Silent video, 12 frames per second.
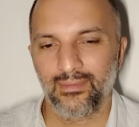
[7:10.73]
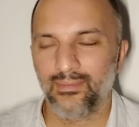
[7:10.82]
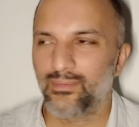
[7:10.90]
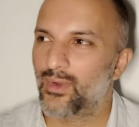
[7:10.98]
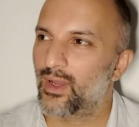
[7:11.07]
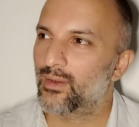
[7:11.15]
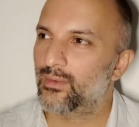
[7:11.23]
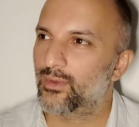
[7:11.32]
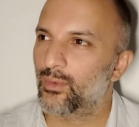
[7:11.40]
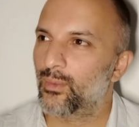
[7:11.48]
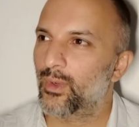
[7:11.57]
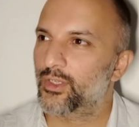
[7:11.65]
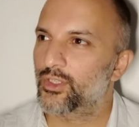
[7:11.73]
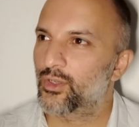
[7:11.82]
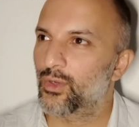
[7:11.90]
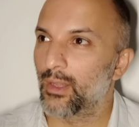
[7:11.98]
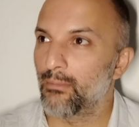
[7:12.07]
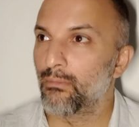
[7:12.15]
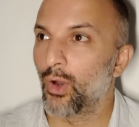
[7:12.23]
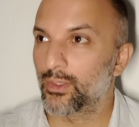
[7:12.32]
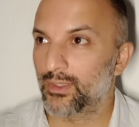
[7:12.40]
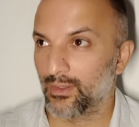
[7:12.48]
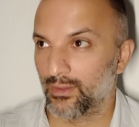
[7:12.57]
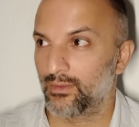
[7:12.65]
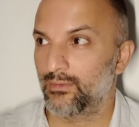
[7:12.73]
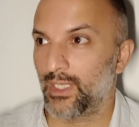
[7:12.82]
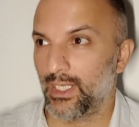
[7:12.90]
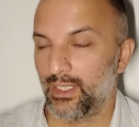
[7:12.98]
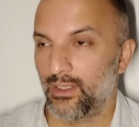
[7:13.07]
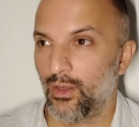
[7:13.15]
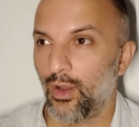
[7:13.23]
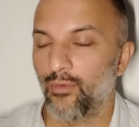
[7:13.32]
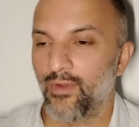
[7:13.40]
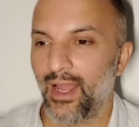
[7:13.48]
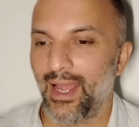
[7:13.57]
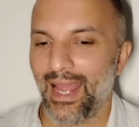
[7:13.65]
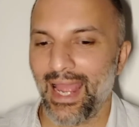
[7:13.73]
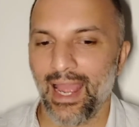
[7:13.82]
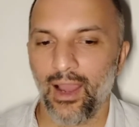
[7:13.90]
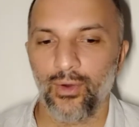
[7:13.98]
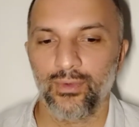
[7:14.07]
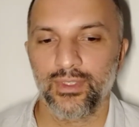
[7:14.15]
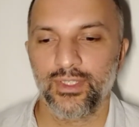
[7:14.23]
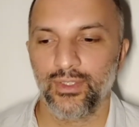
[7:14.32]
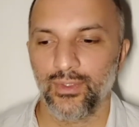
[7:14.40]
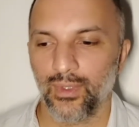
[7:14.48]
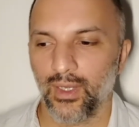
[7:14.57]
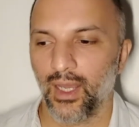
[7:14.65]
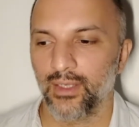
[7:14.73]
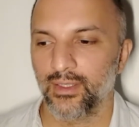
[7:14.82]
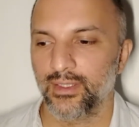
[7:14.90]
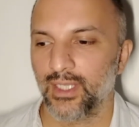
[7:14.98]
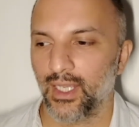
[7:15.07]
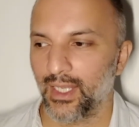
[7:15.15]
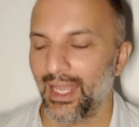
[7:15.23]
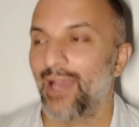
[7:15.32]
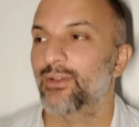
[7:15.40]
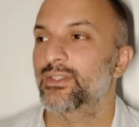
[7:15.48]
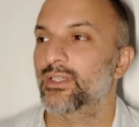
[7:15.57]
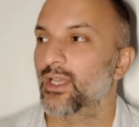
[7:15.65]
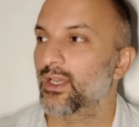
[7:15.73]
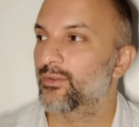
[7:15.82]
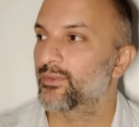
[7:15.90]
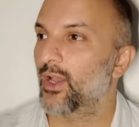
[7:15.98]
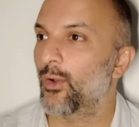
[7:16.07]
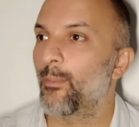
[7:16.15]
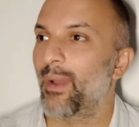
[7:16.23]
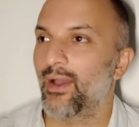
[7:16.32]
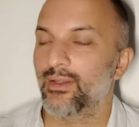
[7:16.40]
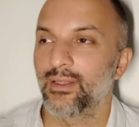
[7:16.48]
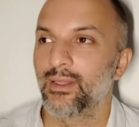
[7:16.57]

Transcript: well, what you call it, model, really, of how to undertake, how to kind of go about,